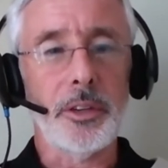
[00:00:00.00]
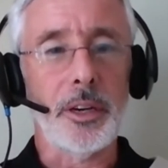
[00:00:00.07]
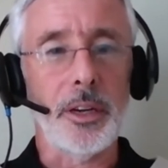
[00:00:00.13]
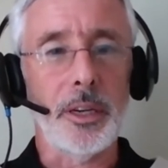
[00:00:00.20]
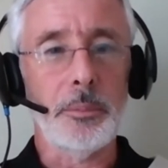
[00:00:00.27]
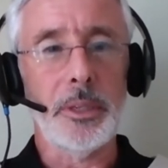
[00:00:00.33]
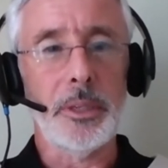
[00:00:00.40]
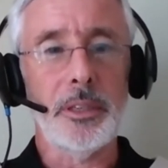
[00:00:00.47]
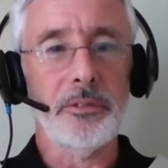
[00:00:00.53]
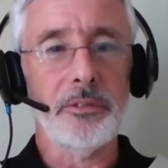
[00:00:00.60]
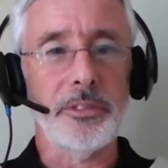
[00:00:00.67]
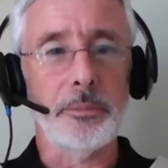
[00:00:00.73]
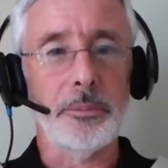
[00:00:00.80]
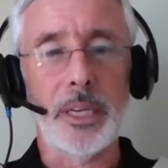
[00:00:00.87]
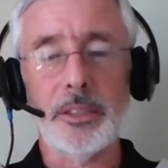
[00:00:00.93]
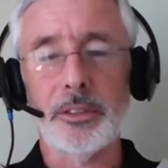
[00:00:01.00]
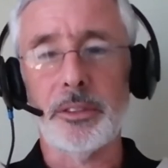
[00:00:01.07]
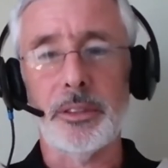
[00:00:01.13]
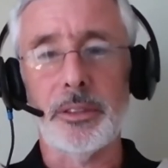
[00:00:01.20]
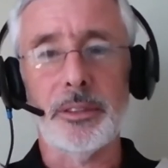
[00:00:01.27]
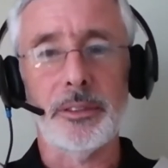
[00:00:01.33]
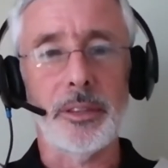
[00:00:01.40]
climate
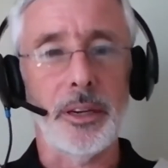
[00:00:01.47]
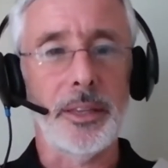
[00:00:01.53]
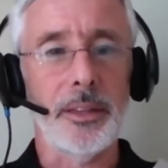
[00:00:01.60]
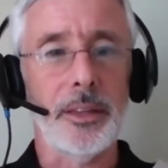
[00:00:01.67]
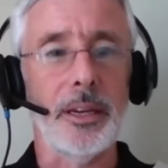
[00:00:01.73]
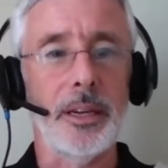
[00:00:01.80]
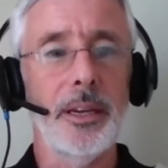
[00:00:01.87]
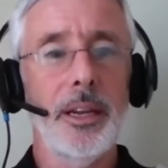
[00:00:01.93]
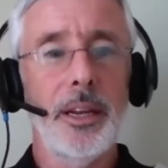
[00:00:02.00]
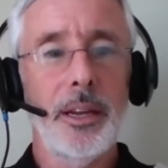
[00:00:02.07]
information is either